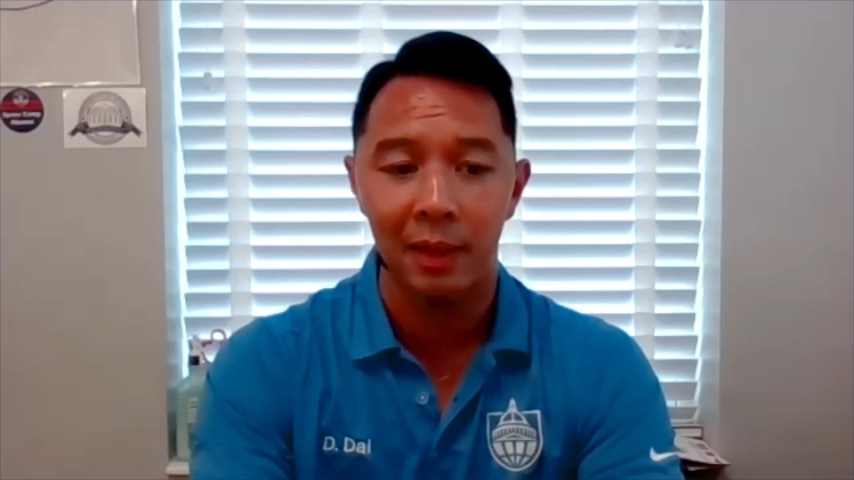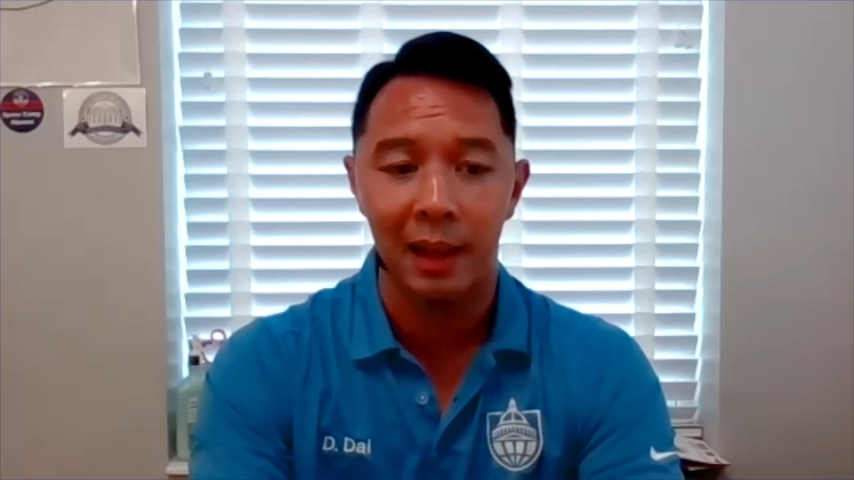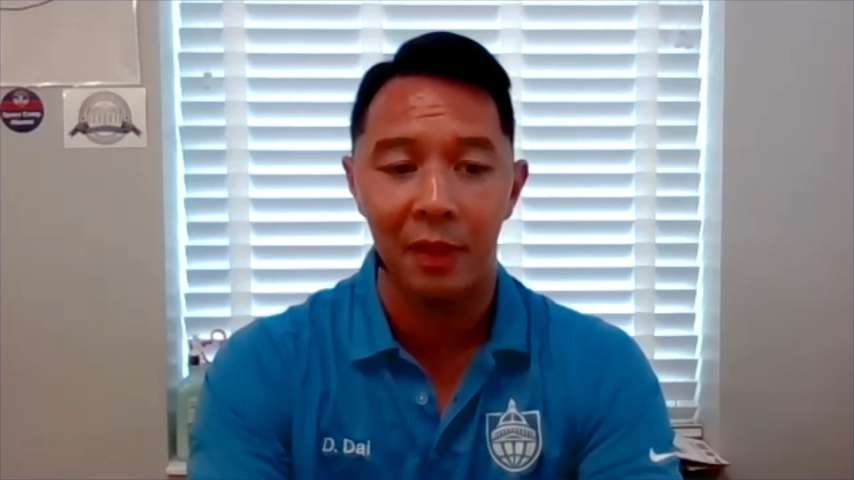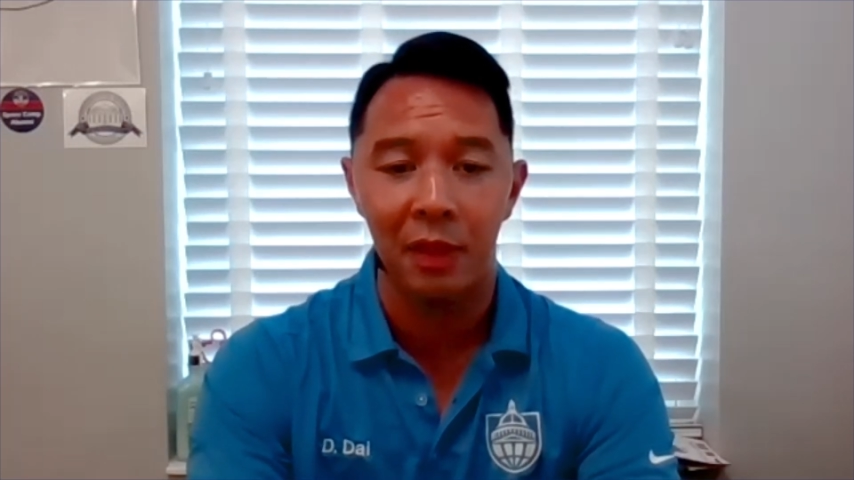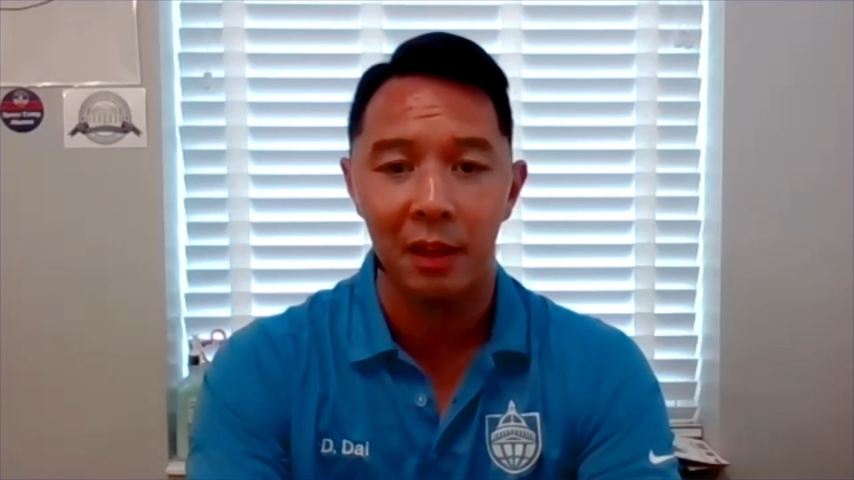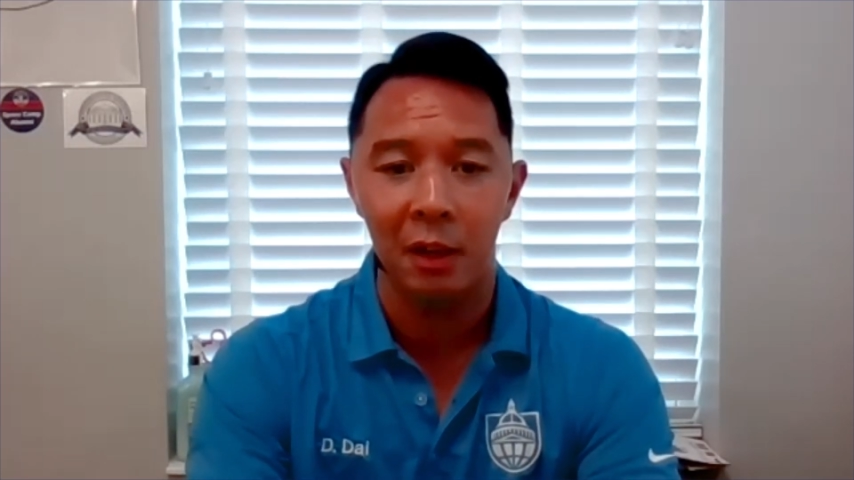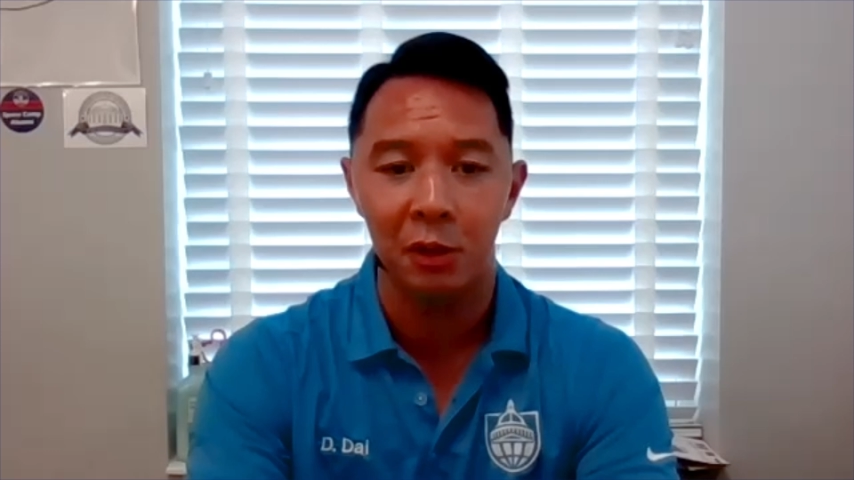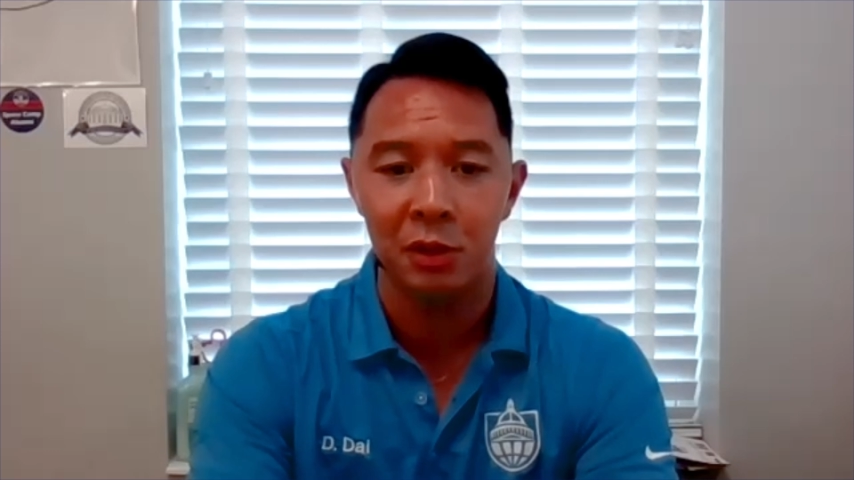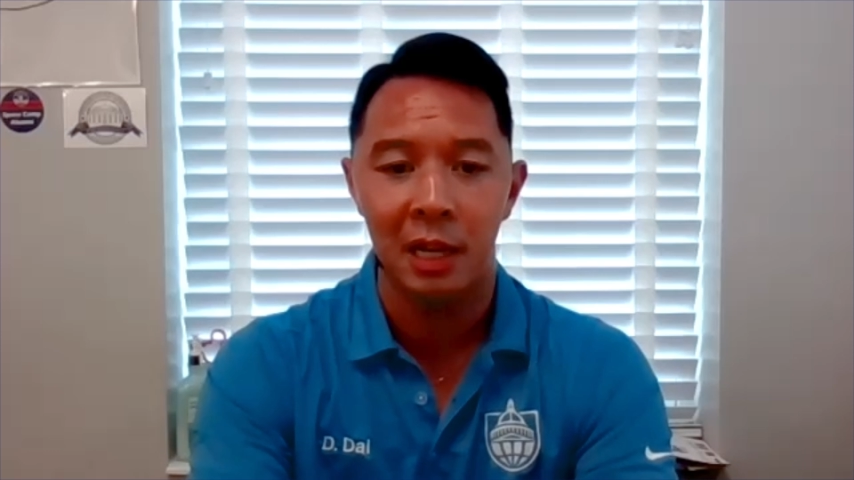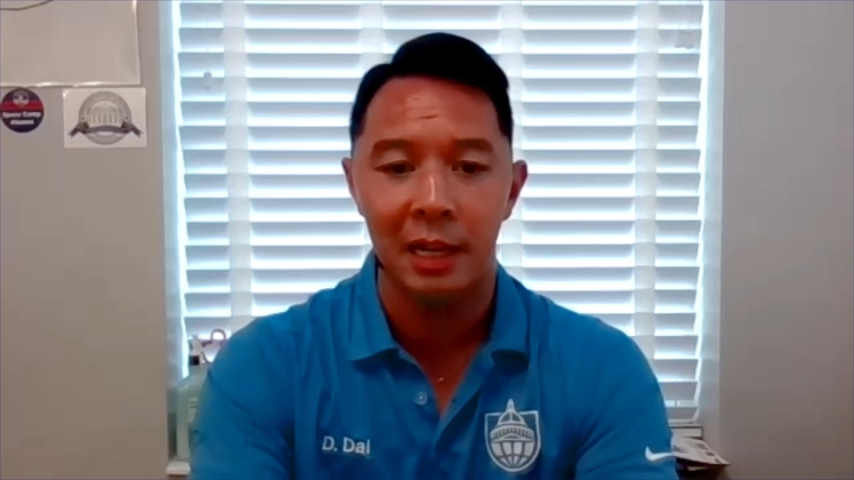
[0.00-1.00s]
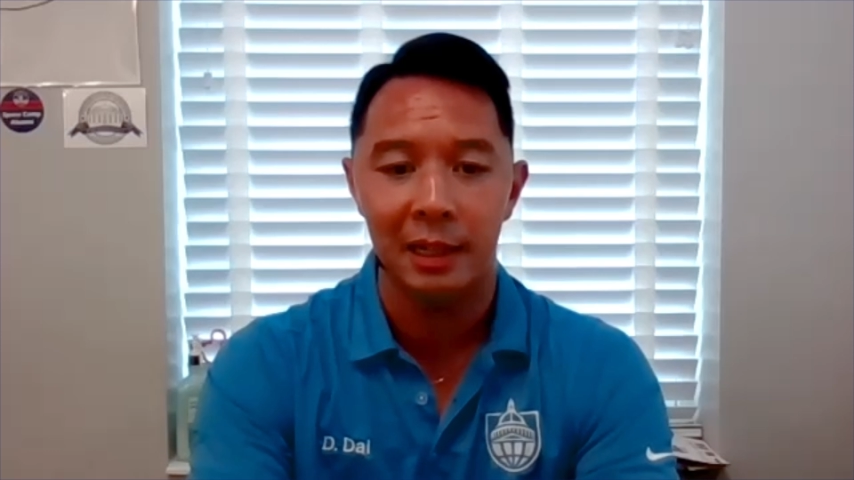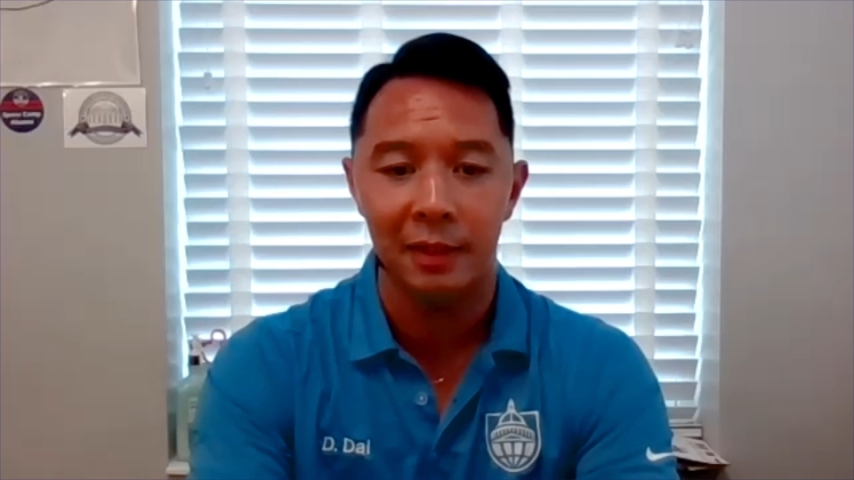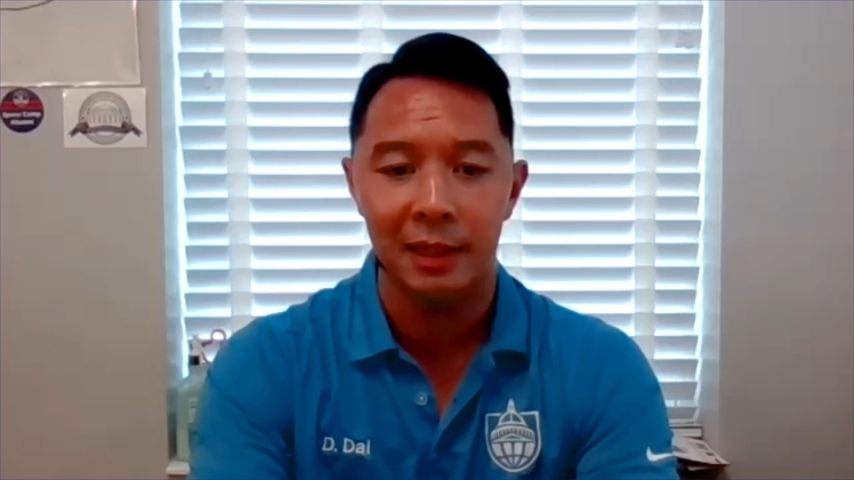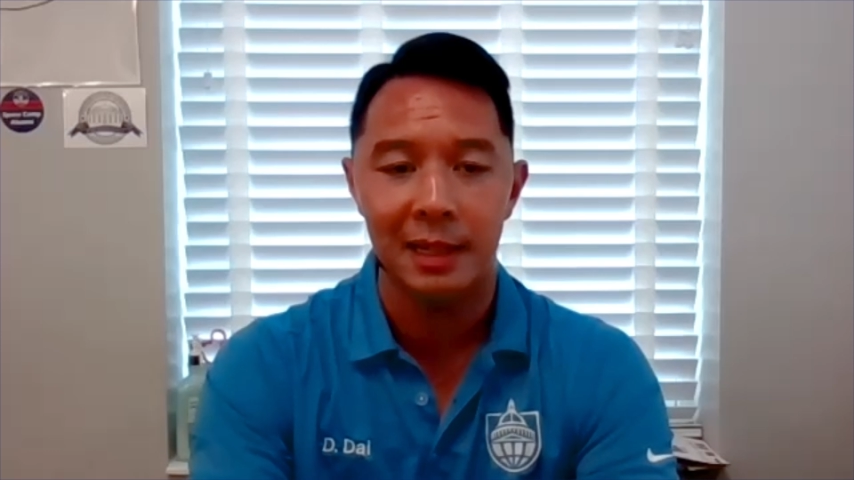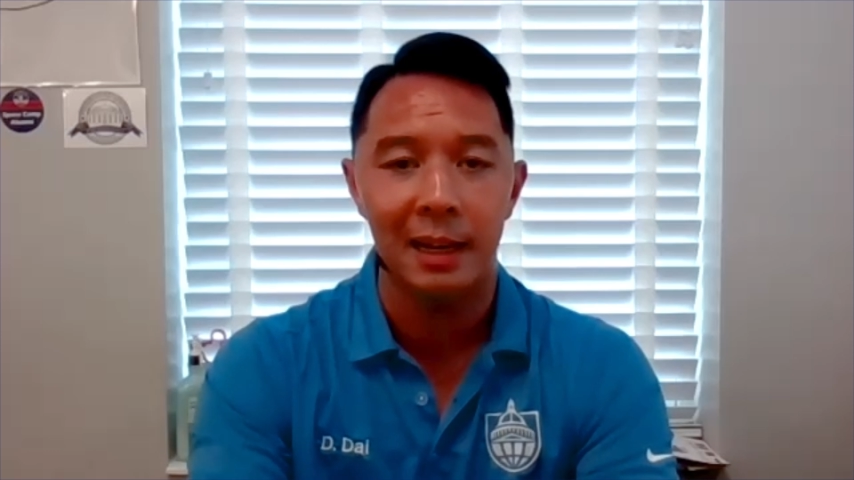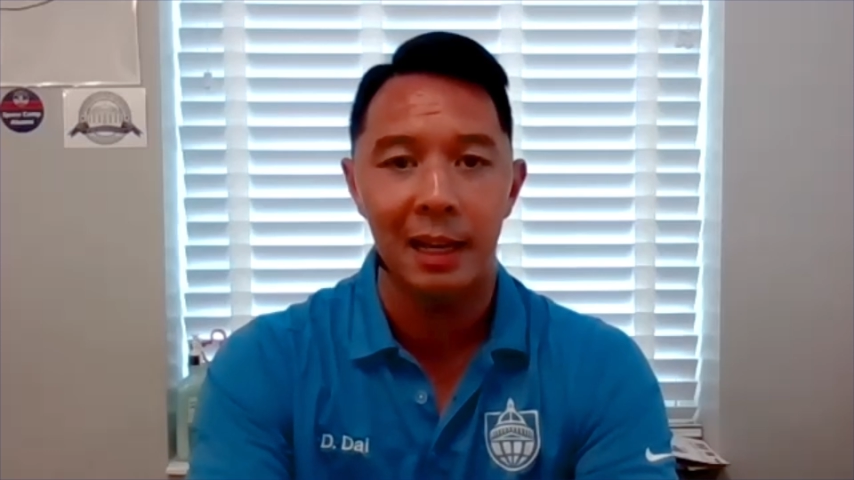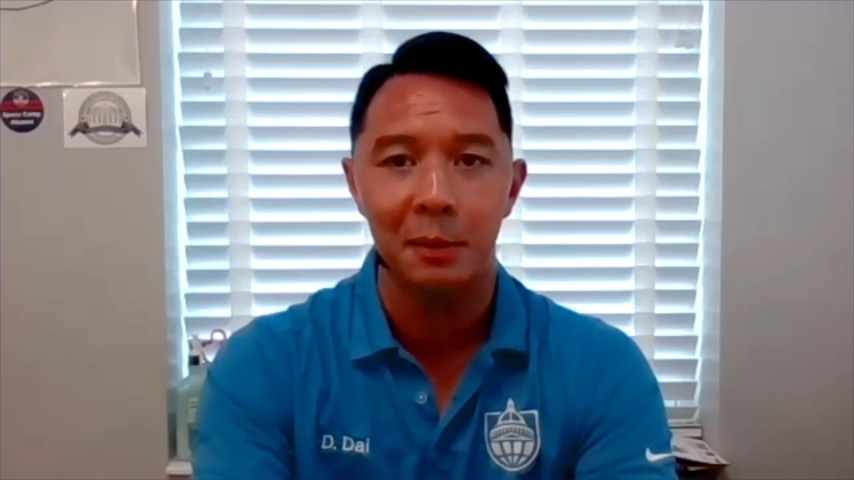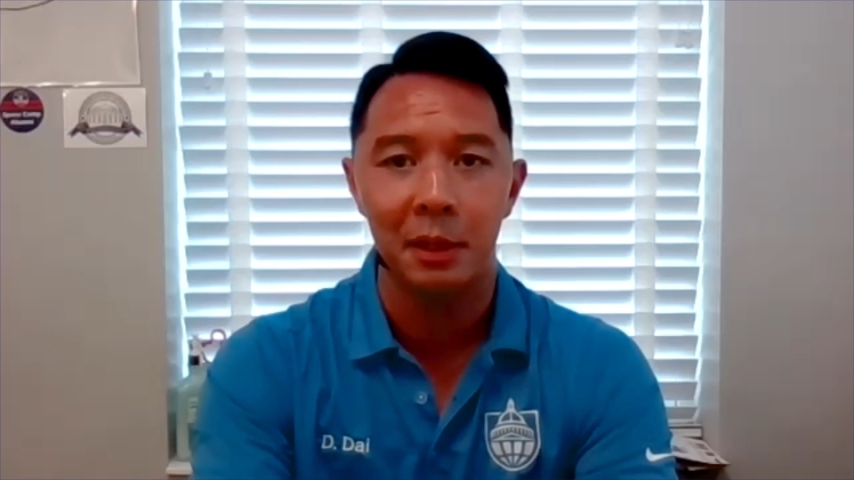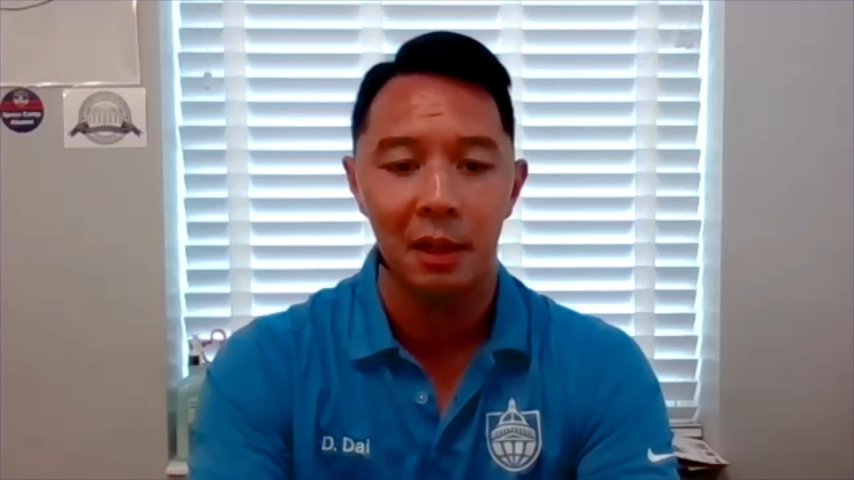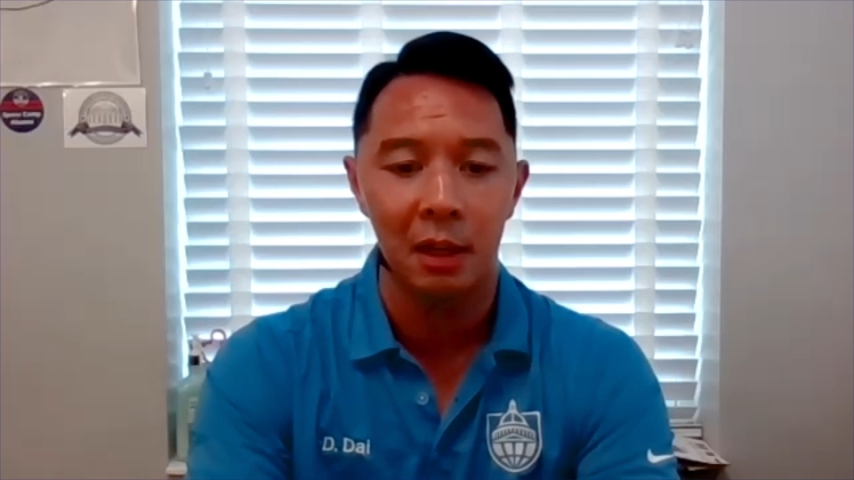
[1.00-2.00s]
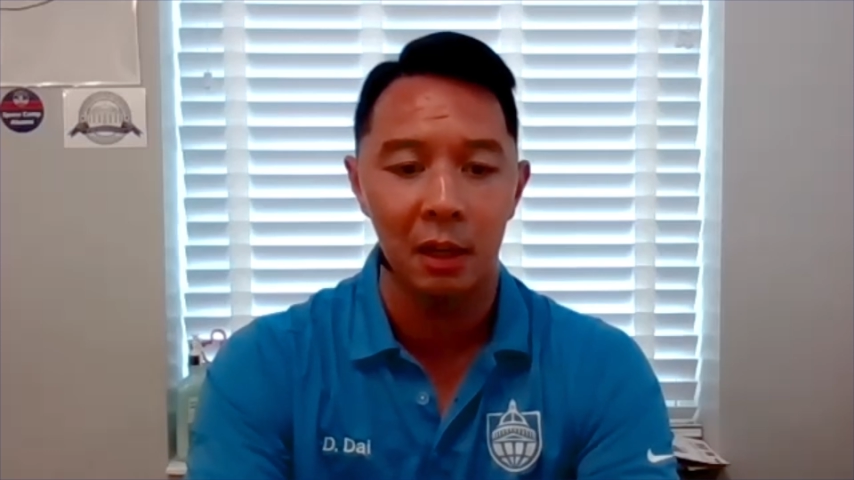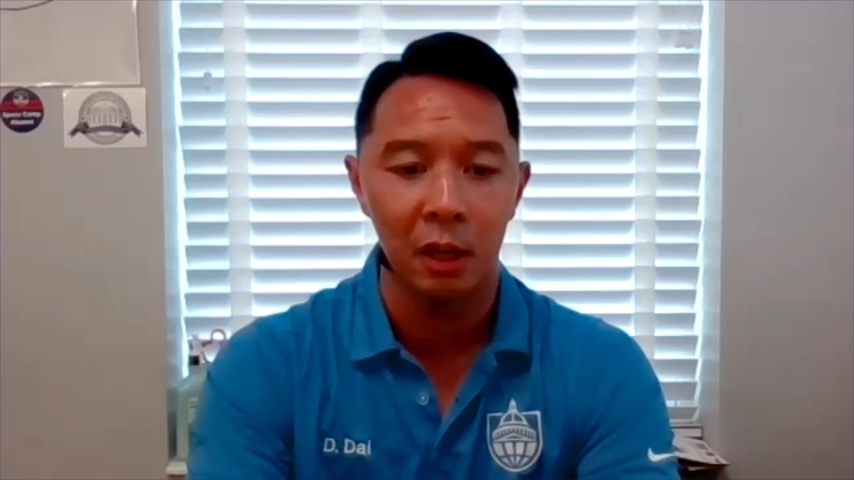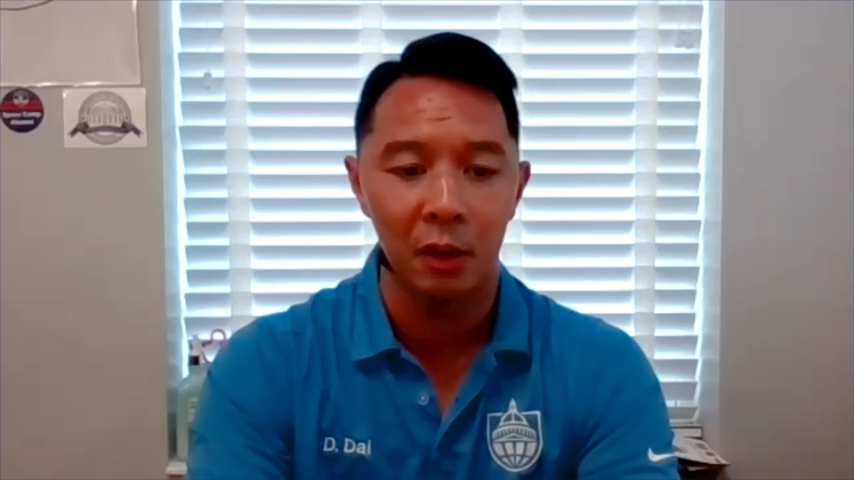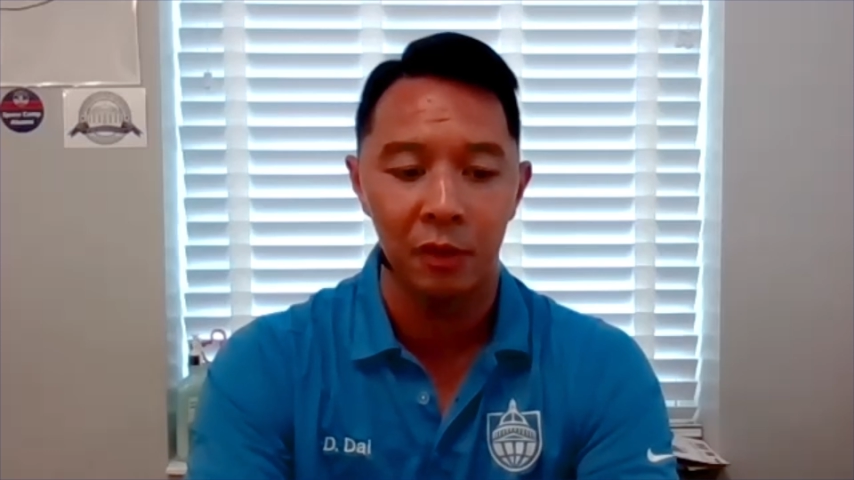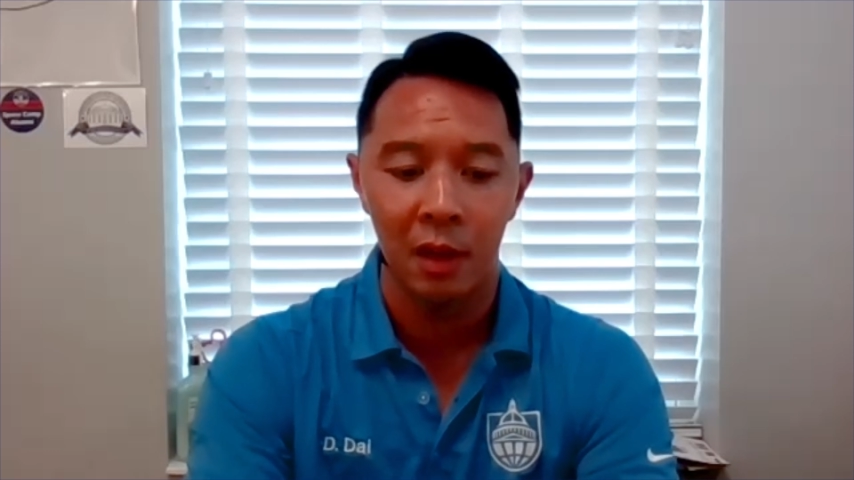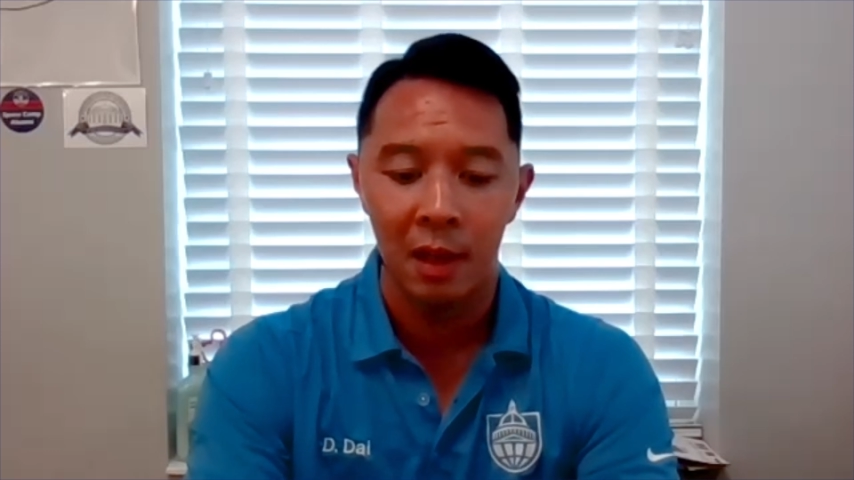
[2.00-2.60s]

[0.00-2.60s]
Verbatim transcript: then I think understanding the dynamic of